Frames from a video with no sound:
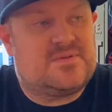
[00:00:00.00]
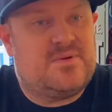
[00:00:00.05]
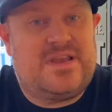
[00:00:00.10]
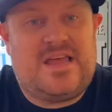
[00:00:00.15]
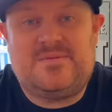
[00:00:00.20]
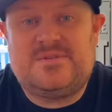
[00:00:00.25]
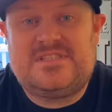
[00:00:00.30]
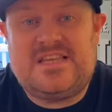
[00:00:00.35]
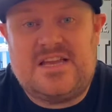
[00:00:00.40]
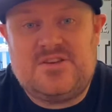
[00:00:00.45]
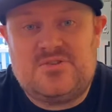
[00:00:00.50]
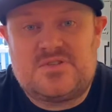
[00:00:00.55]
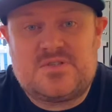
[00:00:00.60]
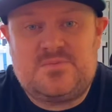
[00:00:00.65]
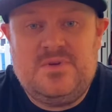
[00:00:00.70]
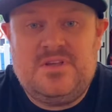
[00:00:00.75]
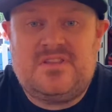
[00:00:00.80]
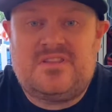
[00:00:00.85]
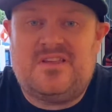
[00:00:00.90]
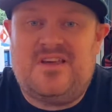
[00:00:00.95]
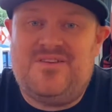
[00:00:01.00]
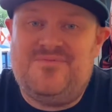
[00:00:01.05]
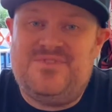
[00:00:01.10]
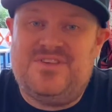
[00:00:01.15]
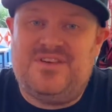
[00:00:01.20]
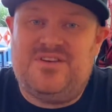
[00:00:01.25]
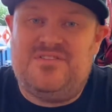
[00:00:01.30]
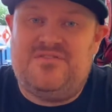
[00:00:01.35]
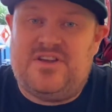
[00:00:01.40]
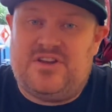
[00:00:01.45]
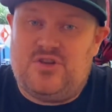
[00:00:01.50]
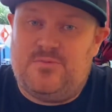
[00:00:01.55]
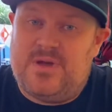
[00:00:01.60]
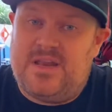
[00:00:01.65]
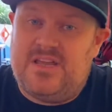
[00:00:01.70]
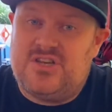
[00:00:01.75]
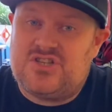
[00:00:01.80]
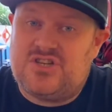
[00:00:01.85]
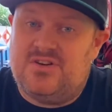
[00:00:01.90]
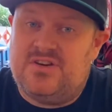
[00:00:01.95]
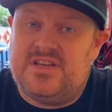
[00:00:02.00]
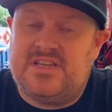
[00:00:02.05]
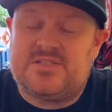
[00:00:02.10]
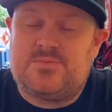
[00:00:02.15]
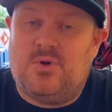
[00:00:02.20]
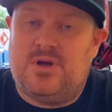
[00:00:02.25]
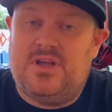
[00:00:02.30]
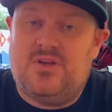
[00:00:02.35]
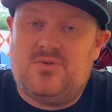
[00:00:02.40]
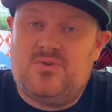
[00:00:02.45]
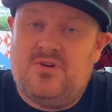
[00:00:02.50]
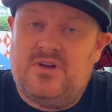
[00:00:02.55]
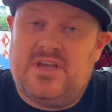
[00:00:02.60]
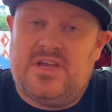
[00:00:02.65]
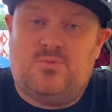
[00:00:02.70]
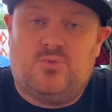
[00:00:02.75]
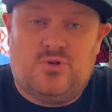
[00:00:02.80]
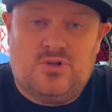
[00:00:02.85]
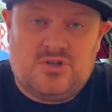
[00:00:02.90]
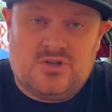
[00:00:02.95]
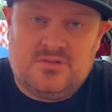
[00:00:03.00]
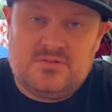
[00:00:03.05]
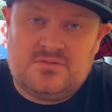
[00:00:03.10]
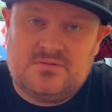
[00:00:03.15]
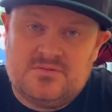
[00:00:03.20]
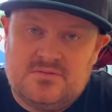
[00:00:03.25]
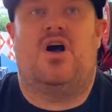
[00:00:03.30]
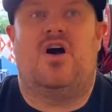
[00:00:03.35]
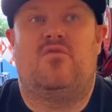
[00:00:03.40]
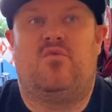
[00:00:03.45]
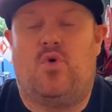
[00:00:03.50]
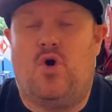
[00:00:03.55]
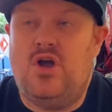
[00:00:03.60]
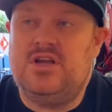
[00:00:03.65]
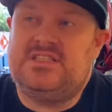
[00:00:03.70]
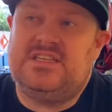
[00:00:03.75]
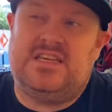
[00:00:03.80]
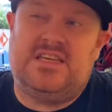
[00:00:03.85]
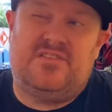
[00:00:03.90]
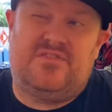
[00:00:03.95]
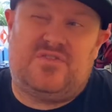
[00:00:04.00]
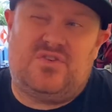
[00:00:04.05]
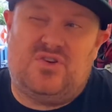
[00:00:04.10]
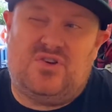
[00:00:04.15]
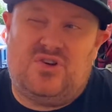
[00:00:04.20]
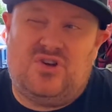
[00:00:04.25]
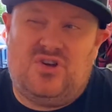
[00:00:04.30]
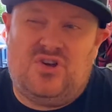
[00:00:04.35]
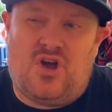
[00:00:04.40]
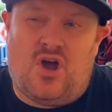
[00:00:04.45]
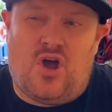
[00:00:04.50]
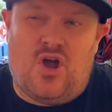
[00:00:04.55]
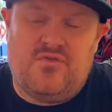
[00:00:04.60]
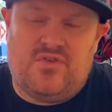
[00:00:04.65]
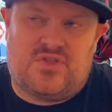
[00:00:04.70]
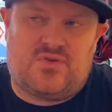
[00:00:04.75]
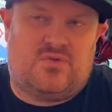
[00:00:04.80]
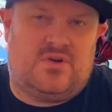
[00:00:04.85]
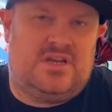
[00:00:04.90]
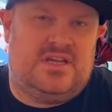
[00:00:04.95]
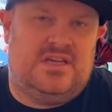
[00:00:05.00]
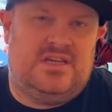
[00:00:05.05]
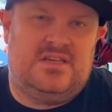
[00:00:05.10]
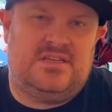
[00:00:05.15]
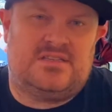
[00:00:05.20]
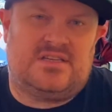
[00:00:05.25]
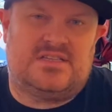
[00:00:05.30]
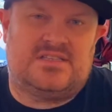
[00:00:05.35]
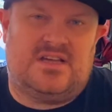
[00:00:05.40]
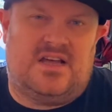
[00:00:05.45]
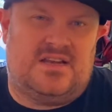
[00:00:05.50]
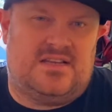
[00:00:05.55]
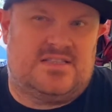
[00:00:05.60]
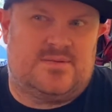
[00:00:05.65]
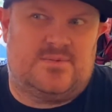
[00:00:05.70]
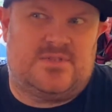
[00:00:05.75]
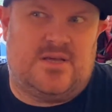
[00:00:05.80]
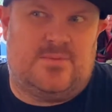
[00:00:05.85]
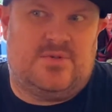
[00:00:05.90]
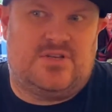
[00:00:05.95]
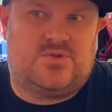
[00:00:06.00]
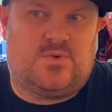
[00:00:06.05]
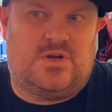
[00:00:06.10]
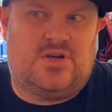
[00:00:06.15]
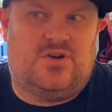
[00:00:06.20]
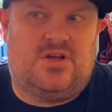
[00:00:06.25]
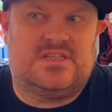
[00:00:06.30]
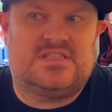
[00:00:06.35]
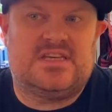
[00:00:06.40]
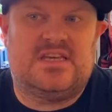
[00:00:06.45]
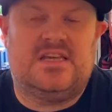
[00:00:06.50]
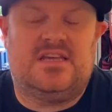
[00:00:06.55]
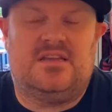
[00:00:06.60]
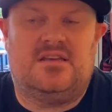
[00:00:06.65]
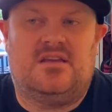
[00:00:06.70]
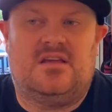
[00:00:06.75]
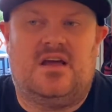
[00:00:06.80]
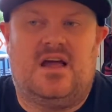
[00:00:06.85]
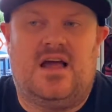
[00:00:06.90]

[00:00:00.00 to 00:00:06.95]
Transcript: name's Daniel Smith. I'm the venue manager at His Boy Elroy in Wollongong. I've worked here for over 3 years. I started in September 2019.